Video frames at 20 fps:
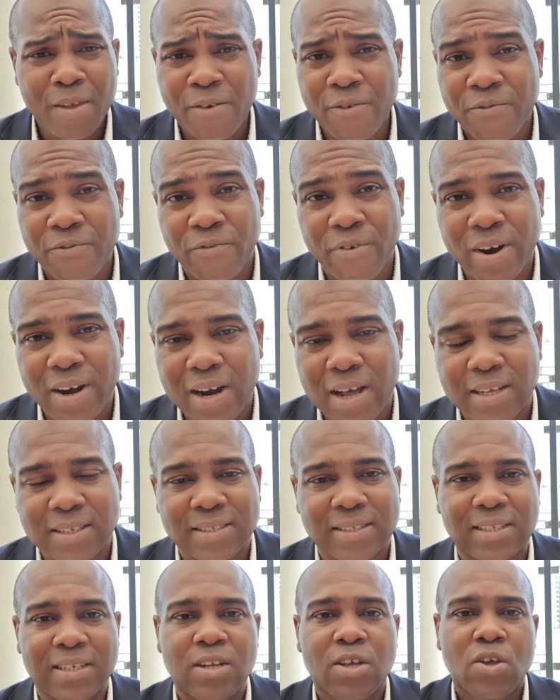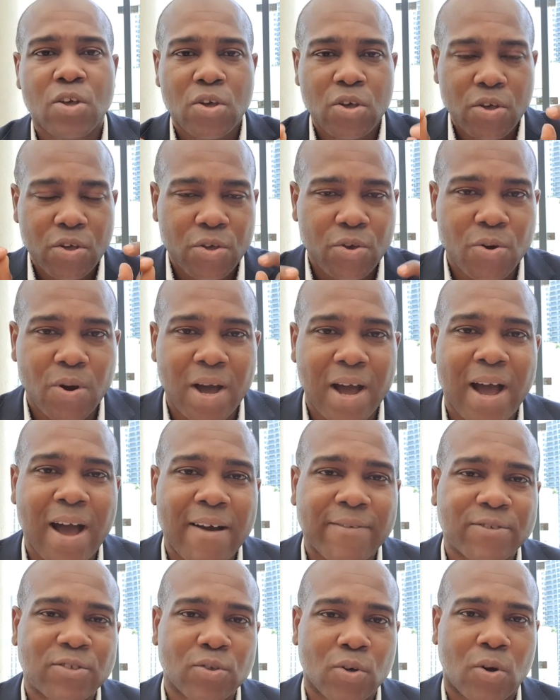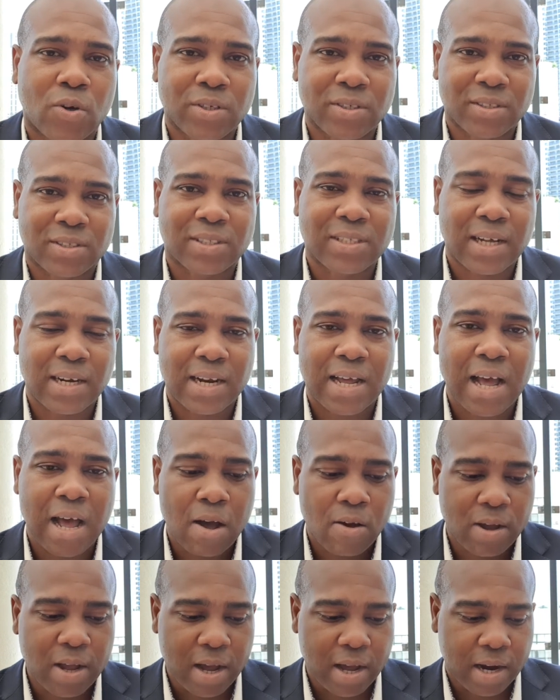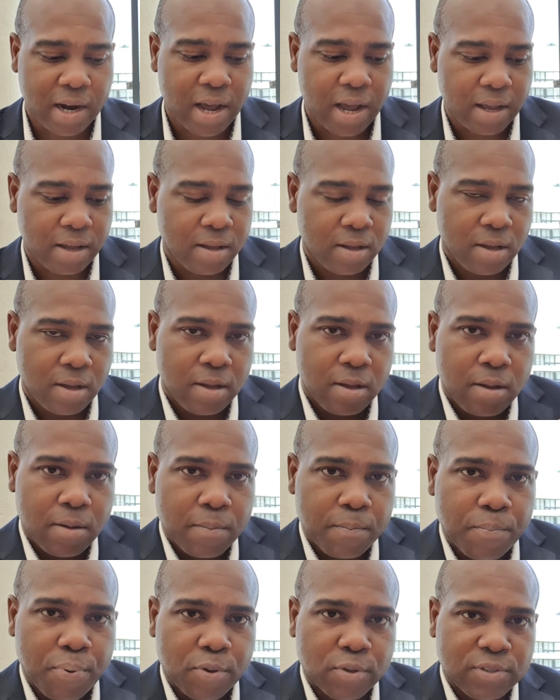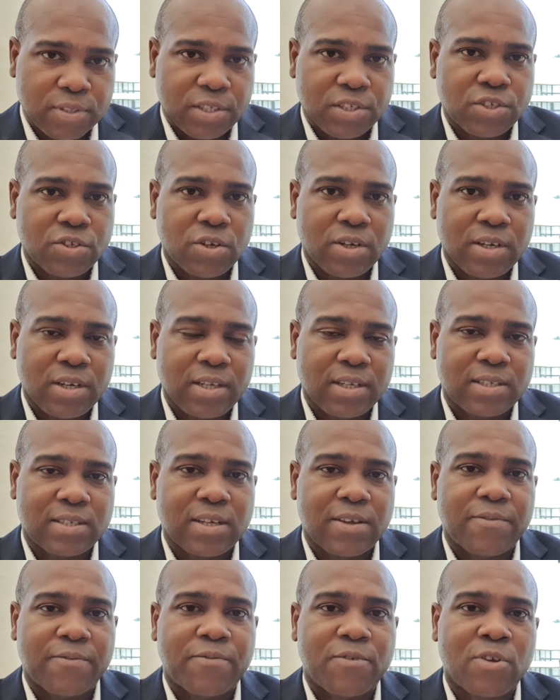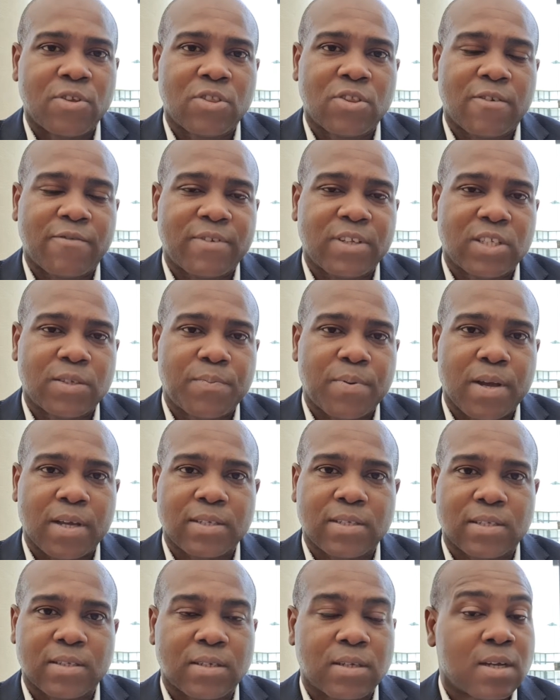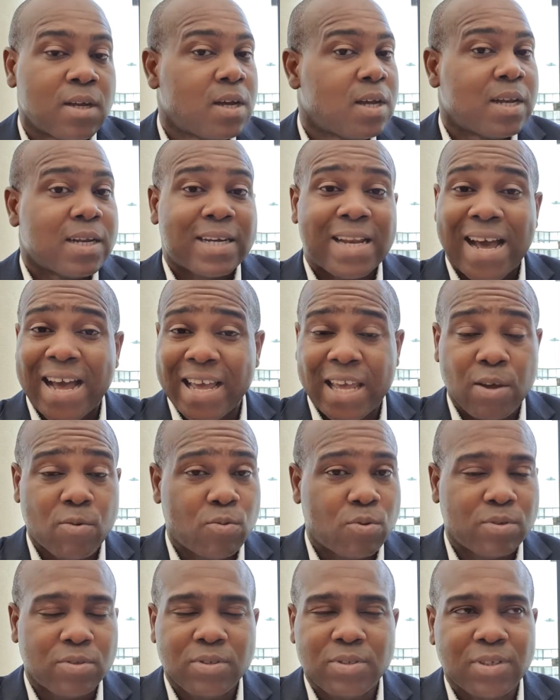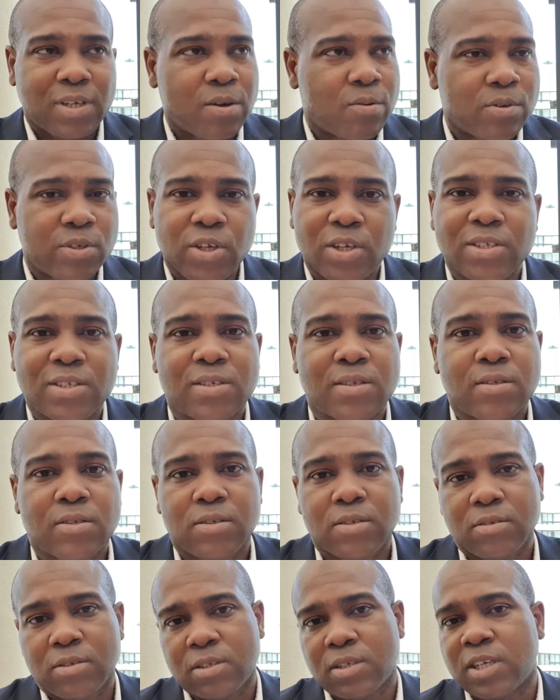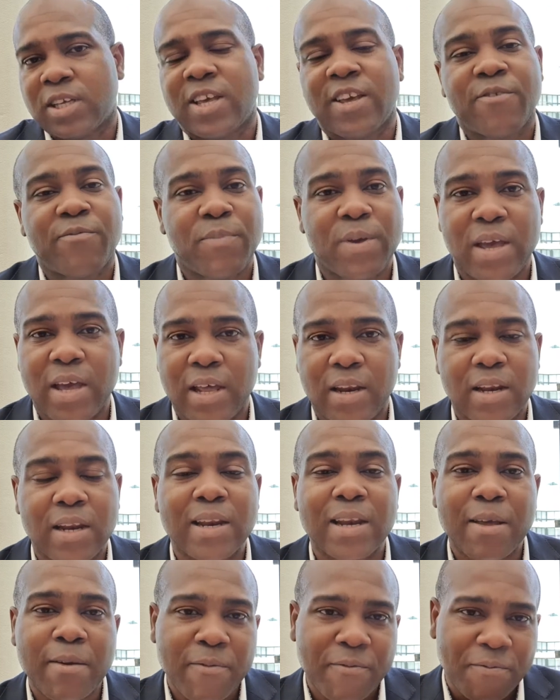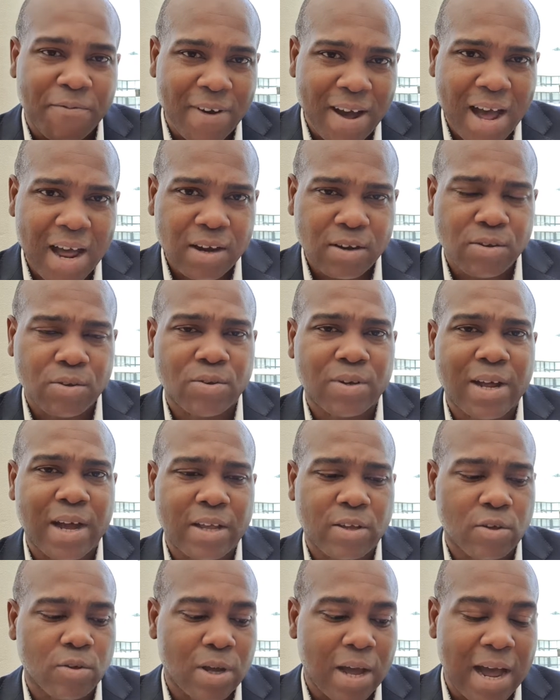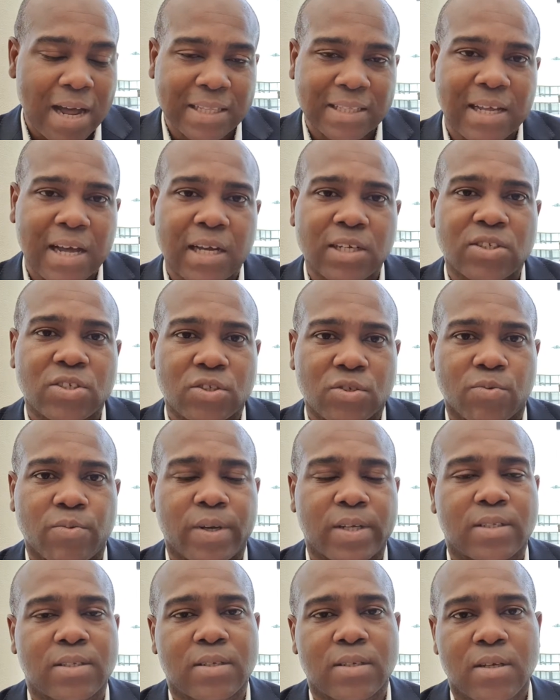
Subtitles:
freelancing. You have to understand, how can I position this in front of this person that he will just give me the value that you attach to it.